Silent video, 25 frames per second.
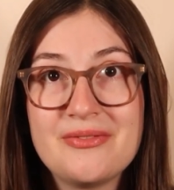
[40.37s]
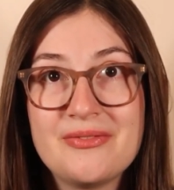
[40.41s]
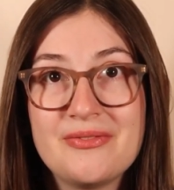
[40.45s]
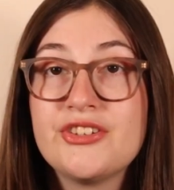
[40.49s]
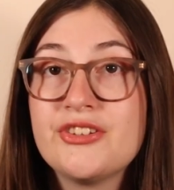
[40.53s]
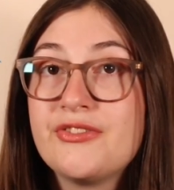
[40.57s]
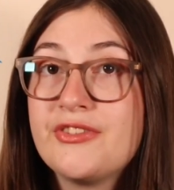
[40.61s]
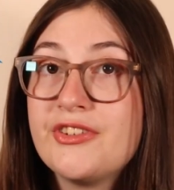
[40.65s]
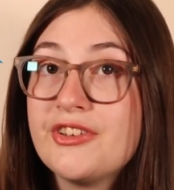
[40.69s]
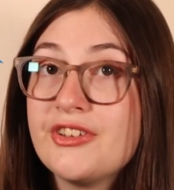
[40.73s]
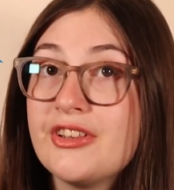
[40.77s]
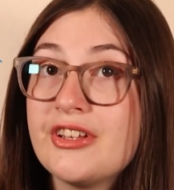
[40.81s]
So
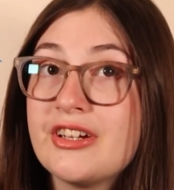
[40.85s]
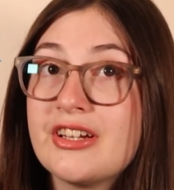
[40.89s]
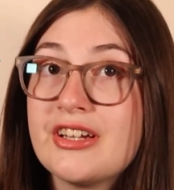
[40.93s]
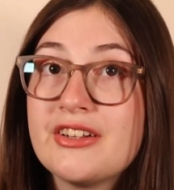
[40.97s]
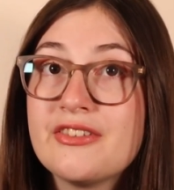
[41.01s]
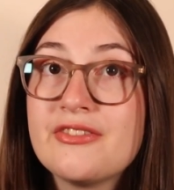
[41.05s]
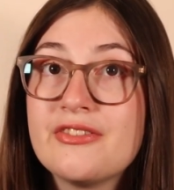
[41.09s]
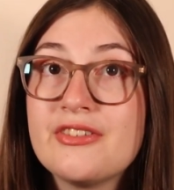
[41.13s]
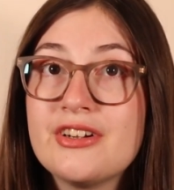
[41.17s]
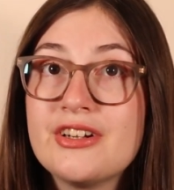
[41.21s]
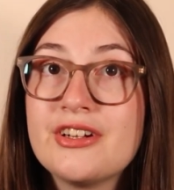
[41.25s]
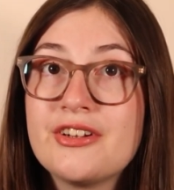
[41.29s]
if you're
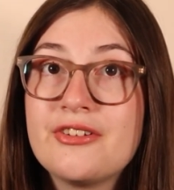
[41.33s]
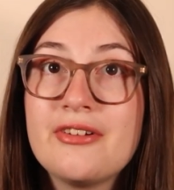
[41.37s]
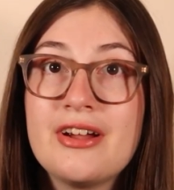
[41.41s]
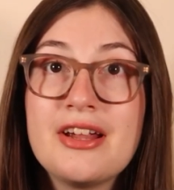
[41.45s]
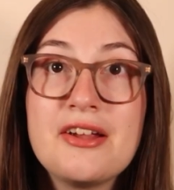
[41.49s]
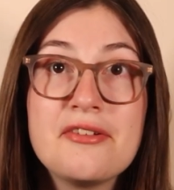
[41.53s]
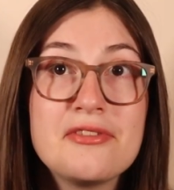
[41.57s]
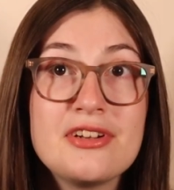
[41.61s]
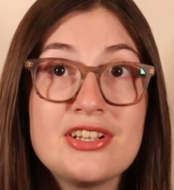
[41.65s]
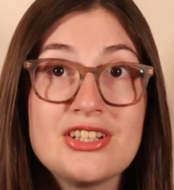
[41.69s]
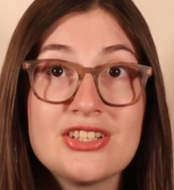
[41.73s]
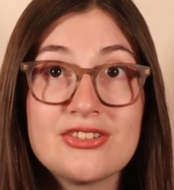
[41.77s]
looking for a
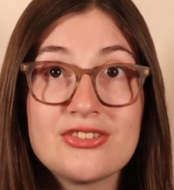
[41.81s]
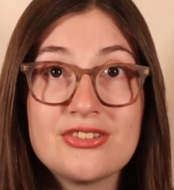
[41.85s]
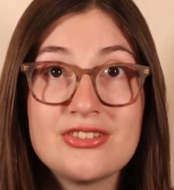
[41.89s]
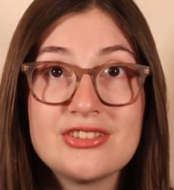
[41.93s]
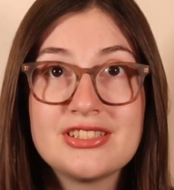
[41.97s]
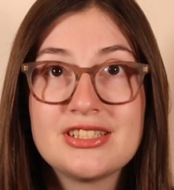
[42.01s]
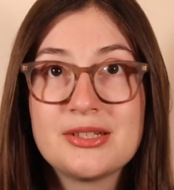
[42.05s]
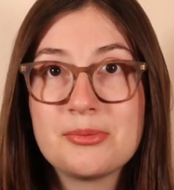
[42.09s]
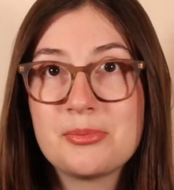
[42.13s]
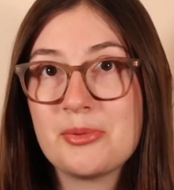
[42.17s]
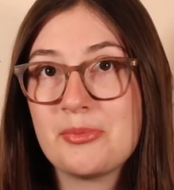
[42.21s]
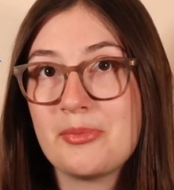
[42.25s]
great
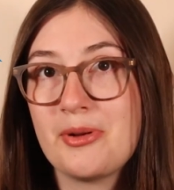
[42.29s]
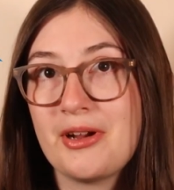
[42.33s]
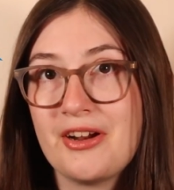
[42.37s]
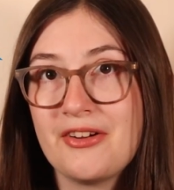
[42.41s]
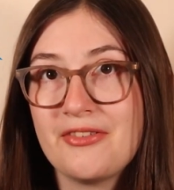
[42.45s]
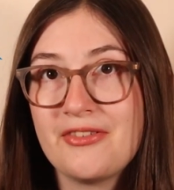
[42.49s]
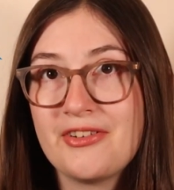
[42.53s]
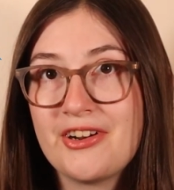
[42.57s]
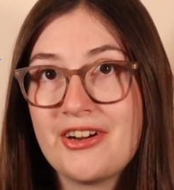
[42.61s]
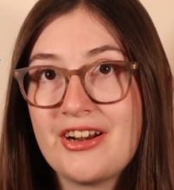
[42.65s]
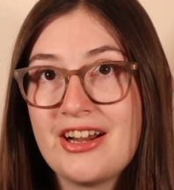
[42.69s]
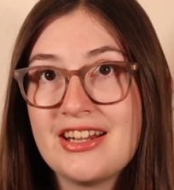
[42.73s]
resource to prepare
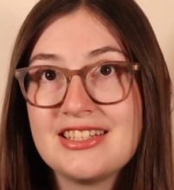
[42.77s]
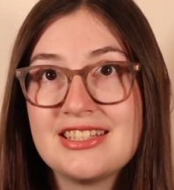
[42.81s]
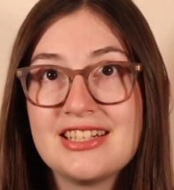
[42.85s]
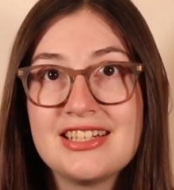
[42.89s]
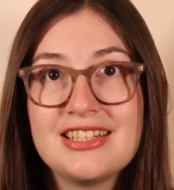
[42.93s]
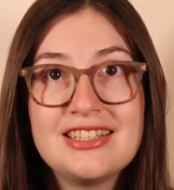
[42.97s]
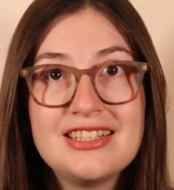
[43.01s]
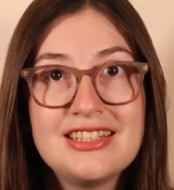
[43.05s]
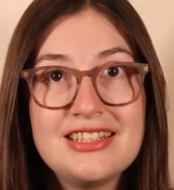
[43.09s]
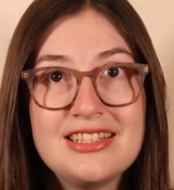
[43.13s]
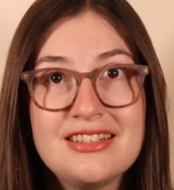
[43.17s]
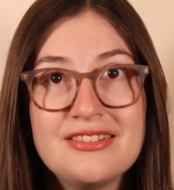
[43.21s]
for your
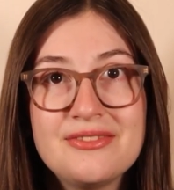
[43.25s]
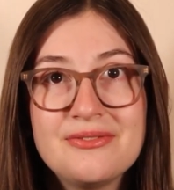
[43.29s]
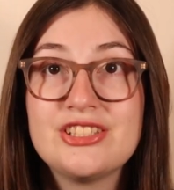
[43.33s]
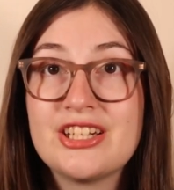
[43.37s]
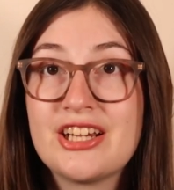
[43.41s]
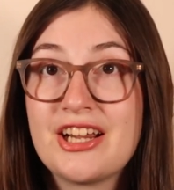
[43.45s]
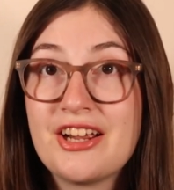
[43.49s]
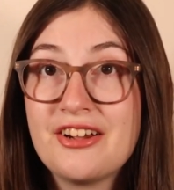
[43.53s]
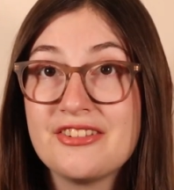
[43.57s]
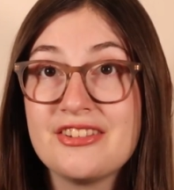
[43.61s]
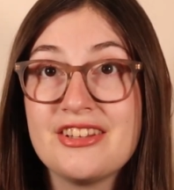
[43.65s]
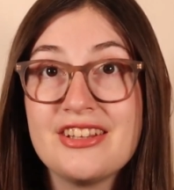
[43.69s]
SAT,
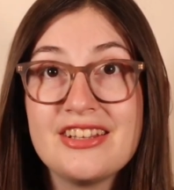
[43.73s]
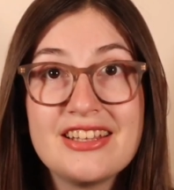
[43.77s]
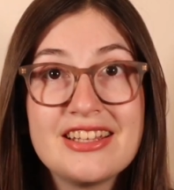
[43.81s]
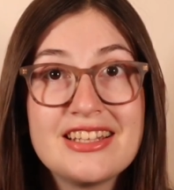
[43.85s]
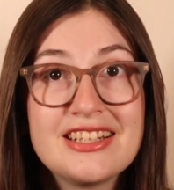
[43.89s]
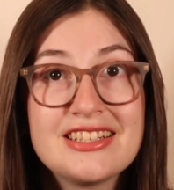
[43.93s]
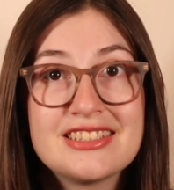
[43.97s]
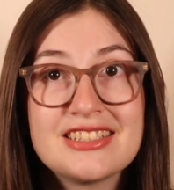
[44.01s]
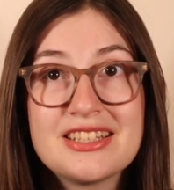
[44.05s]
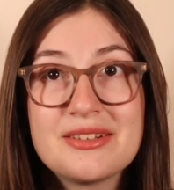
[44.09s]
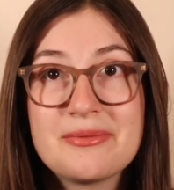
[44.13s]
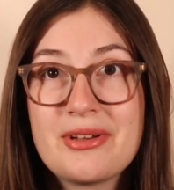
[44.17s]
check out the
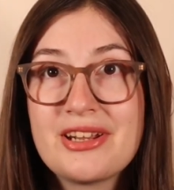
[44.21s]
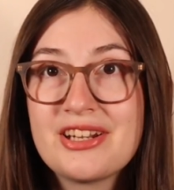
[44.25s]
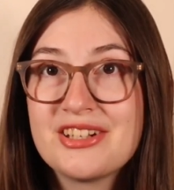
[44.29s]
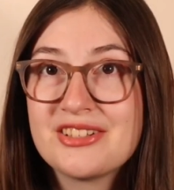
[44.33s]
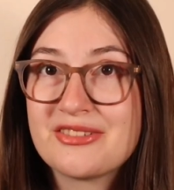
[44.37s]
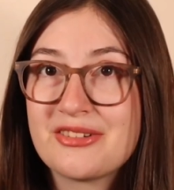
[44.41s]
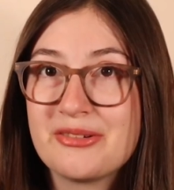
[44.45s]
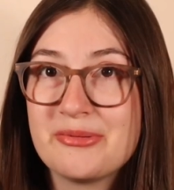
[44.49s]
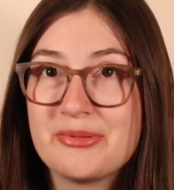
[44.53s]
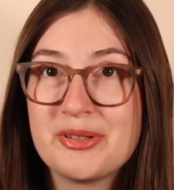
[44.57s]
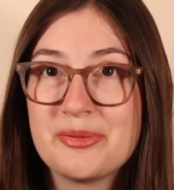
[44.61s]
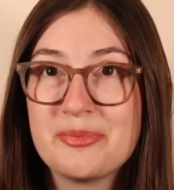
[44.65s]
links in my
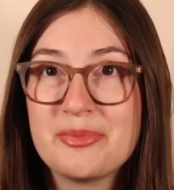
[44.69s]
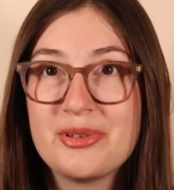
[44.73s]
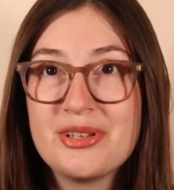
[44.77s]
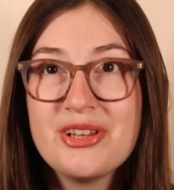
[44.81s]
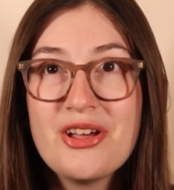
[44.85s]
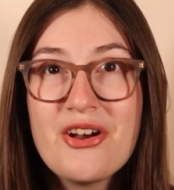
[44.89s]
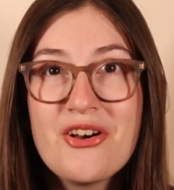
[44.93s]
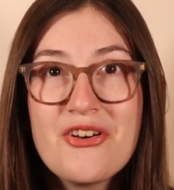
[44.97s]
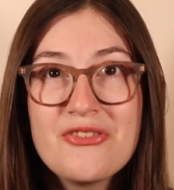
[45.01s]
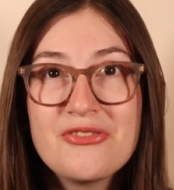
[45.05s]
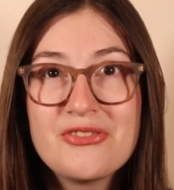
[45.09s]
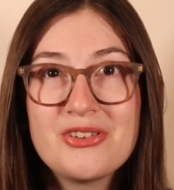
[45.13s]
description
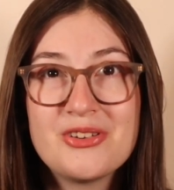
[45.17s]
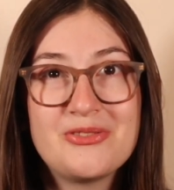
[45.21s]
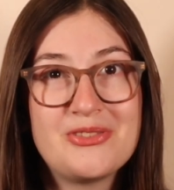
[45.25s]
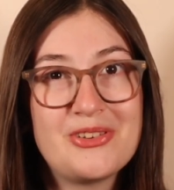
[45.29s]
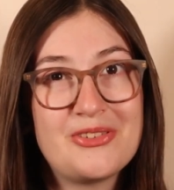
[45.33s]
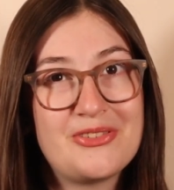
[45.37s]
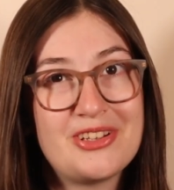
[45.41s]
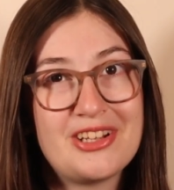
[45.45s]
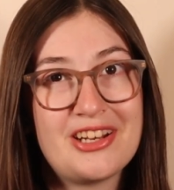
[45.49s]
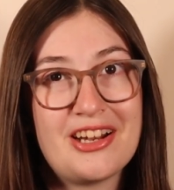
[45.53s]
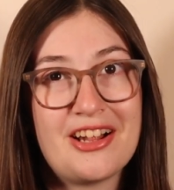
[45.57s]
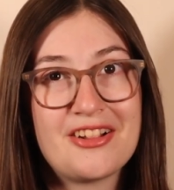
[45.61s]
below for
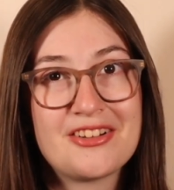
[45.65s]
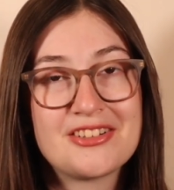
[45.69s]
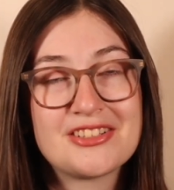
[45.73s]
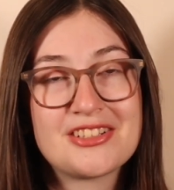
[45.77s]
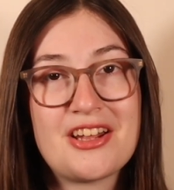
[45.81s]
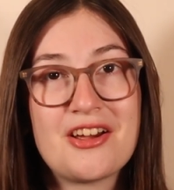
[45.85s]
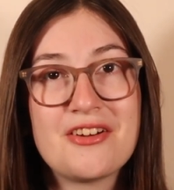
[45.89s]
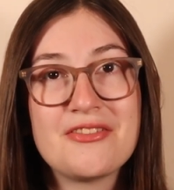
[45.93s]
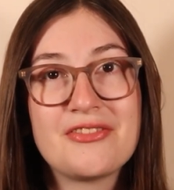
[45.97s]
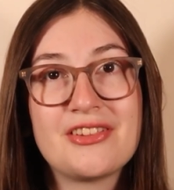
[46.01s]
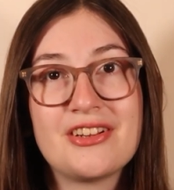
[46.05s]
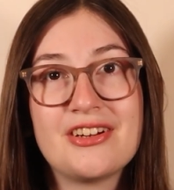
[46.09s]
$50
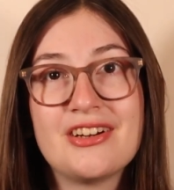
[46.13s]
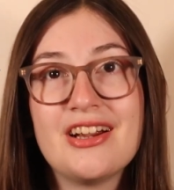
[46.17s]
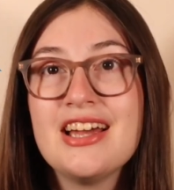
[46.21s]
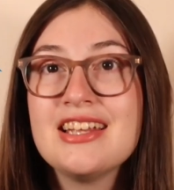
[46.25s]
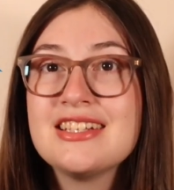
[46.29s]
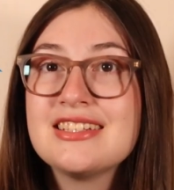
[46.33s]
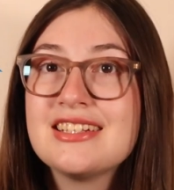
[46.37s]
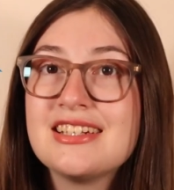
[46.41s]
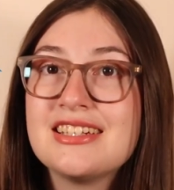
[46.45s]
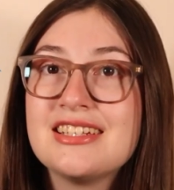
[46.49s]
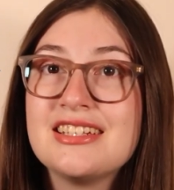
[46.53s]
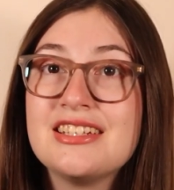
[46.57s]
off their
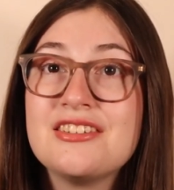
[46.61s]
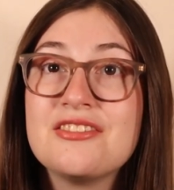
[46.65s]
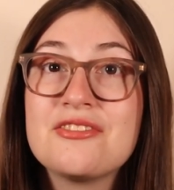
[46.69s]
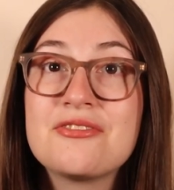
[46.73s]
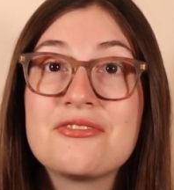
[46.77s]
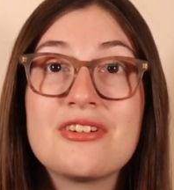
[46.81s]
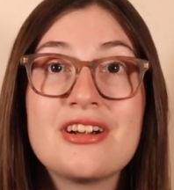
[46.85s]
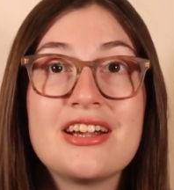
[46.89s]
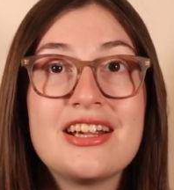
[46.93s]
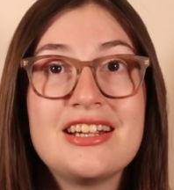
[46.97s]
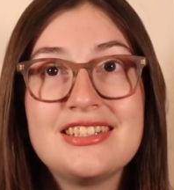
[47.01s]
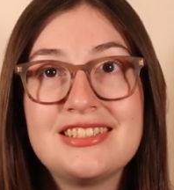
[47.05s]
SAT
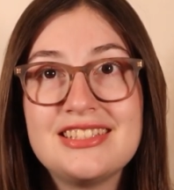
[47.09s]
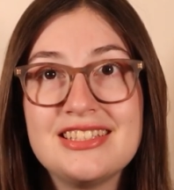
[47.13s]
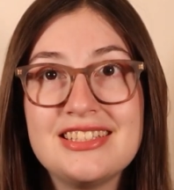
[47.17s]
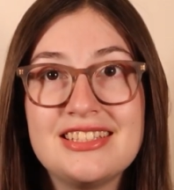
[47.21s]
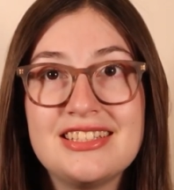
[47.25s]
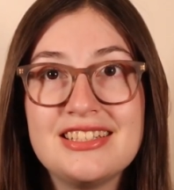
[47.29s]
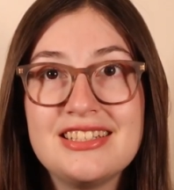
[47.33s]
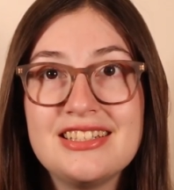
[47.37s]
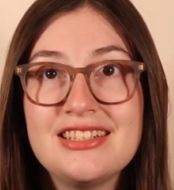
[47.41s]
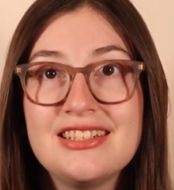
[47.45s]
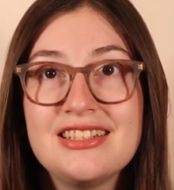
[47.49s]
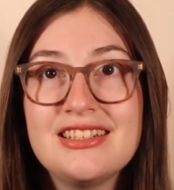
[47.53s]
or
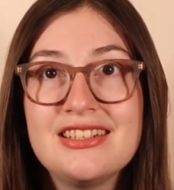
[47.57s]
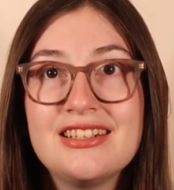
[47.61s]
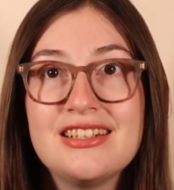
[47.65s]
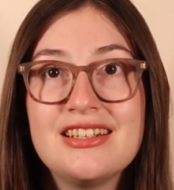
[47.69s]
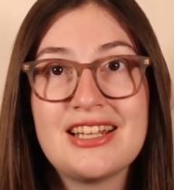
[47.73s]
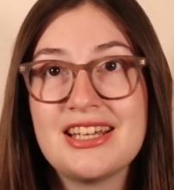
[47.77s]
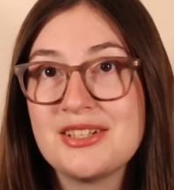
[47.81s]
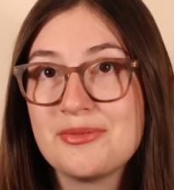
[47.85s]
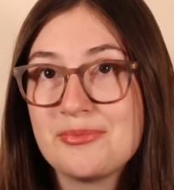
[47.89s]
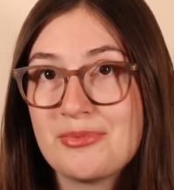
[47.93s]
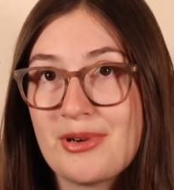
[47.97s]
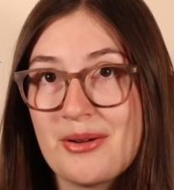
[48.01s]
ACT
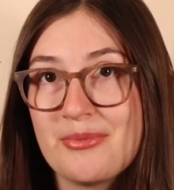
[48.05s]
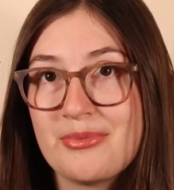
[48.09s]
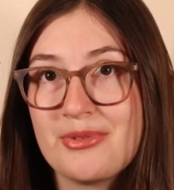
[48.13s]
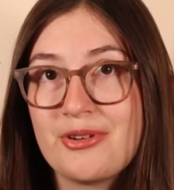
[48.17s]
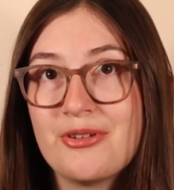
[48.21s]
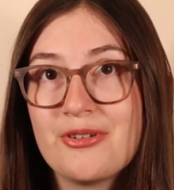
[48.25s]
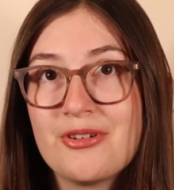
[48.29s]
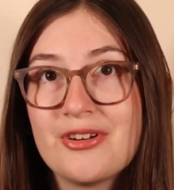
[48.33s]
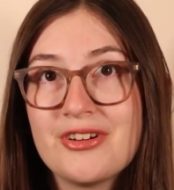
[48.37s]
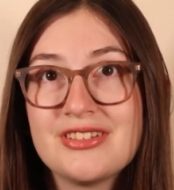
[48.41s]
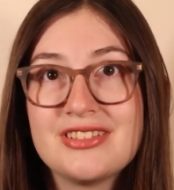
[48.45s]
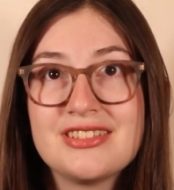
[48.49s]
test prep
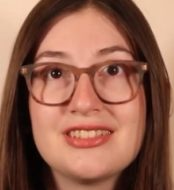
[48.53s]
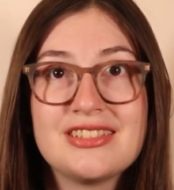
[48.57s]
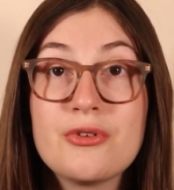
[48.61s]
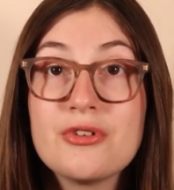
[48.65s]
course,